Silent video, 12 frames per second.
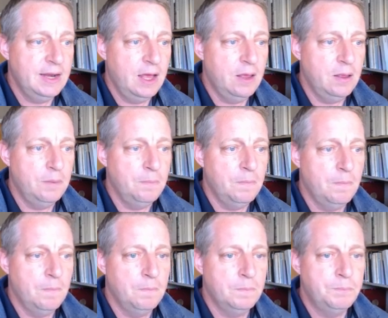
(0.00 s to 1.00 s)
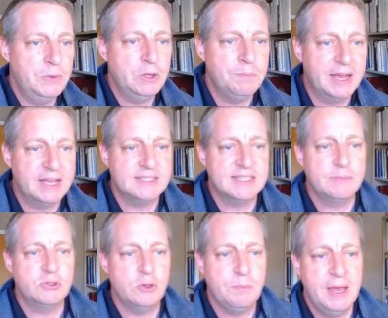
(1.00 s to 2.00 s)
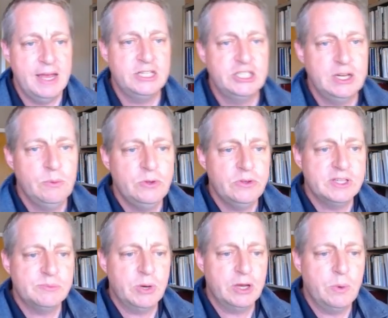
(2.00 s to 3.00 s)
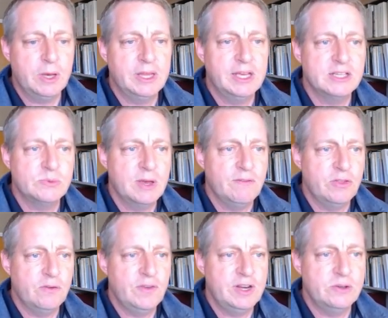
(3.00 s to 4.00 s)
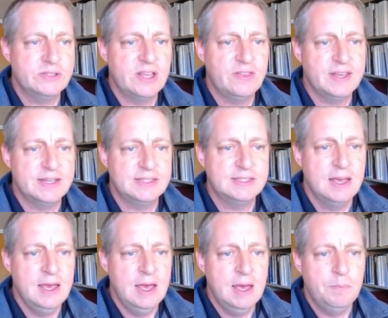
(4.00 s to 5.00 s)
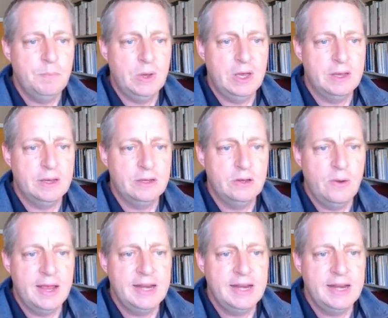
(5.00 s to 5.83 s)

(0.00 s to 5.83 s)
I'll build my conceptual mesh. And we'll do this pretty quickly because we have other videos on this. But, you know, I